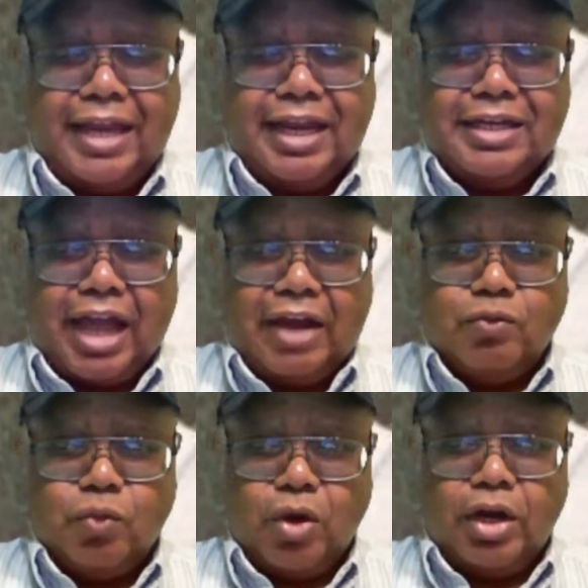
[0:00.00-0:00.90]
they did
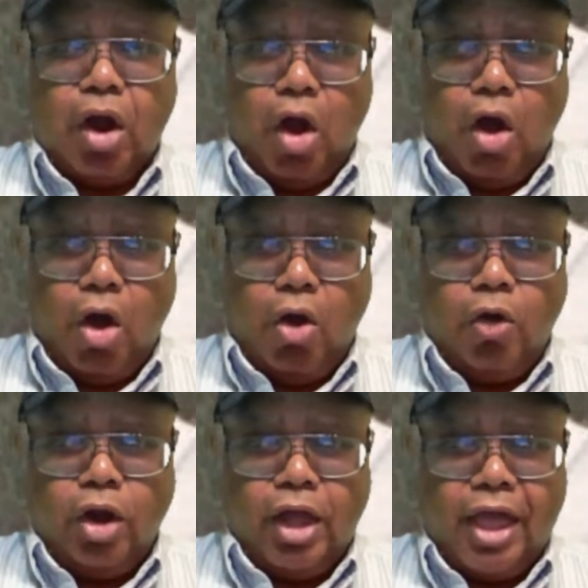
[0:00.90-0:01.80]
not want
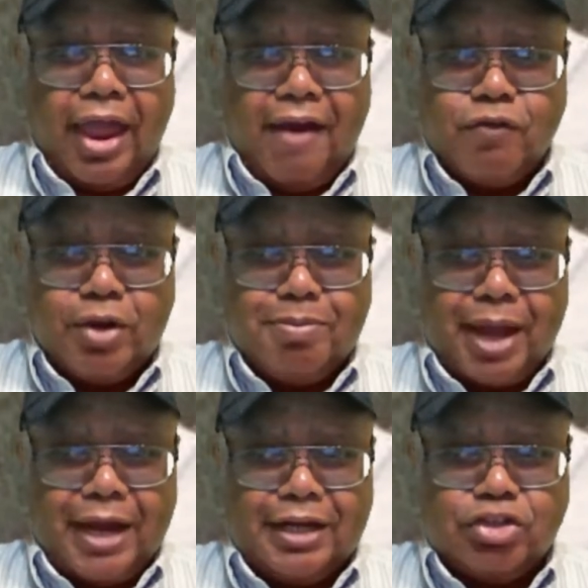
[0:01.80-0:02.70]
all
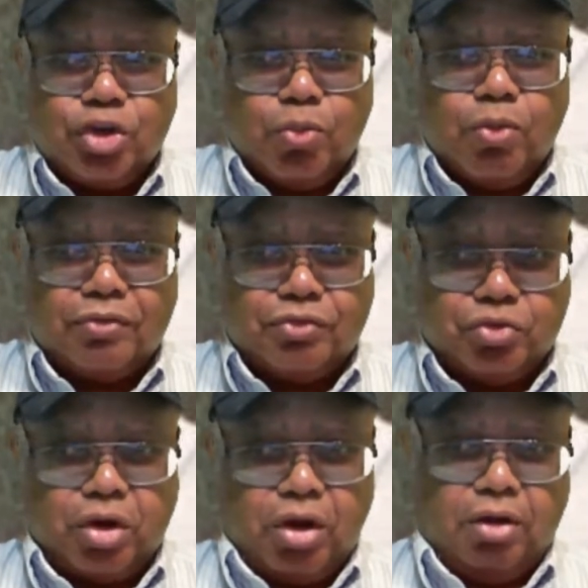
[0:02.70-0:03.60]
everybody to
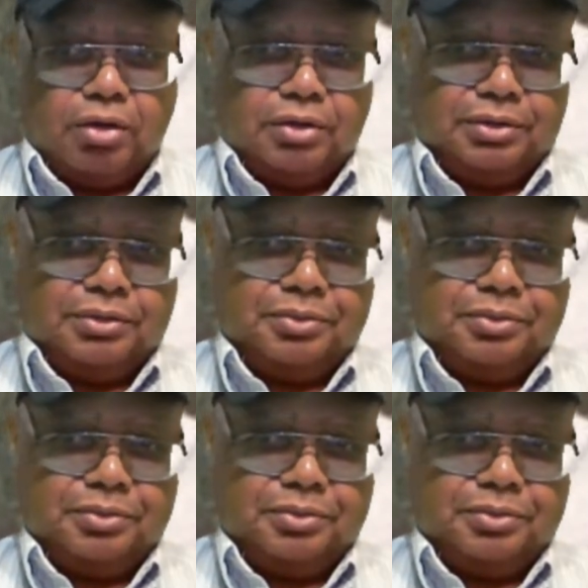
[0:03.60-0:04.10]
withdraw.